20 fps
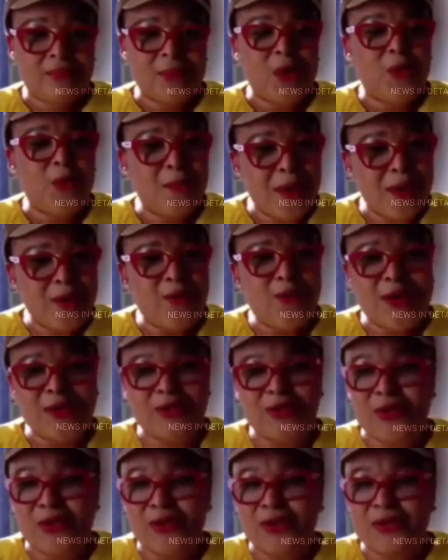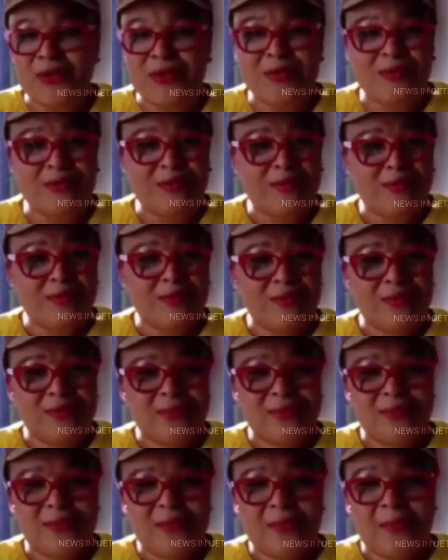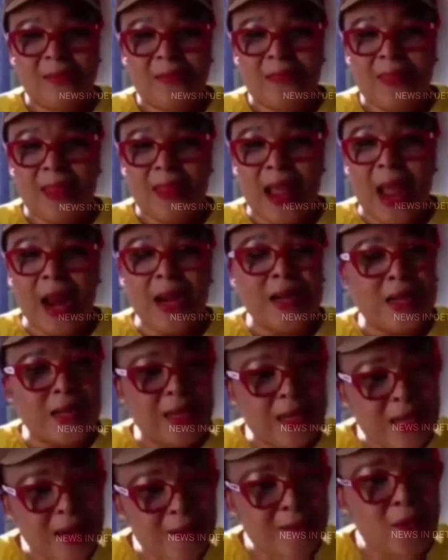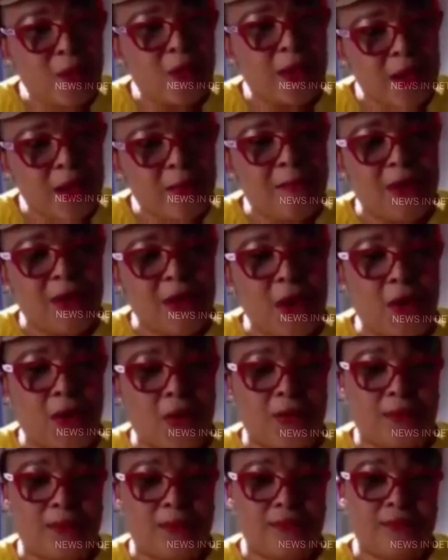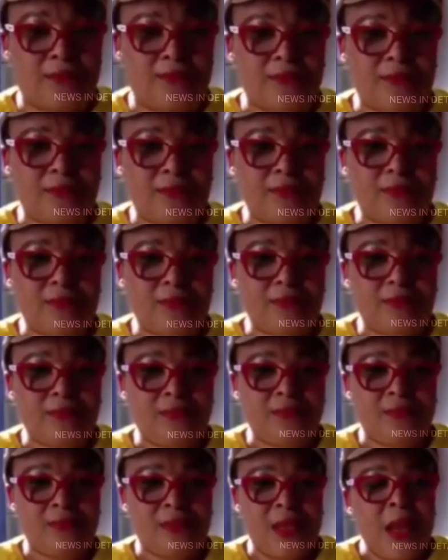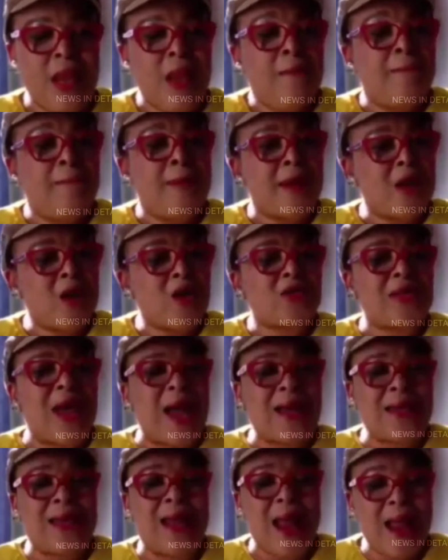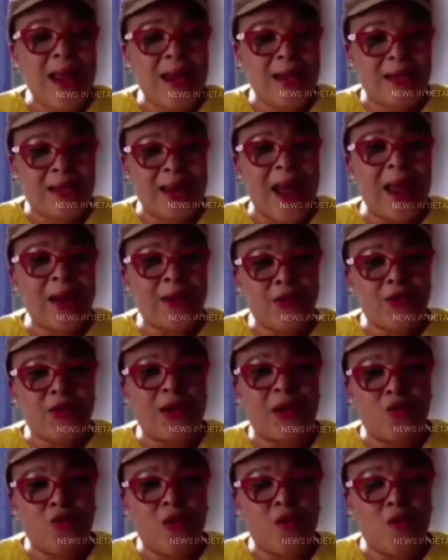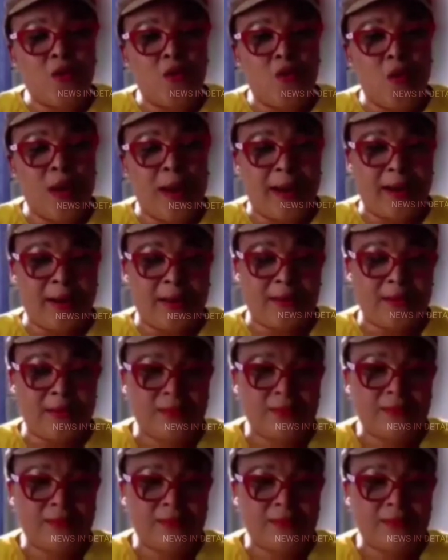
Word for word: Remain resolute and keep on keeping on. Because at the end, I know that we will win.